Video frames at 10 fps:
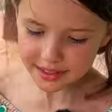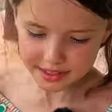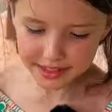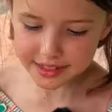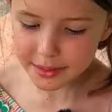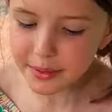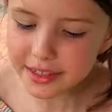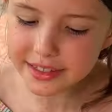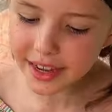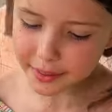This is the
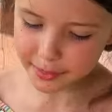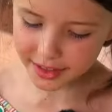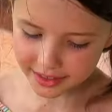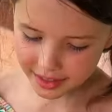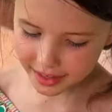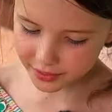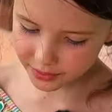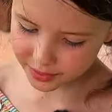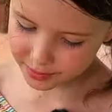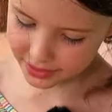pizza I made then I
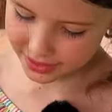formed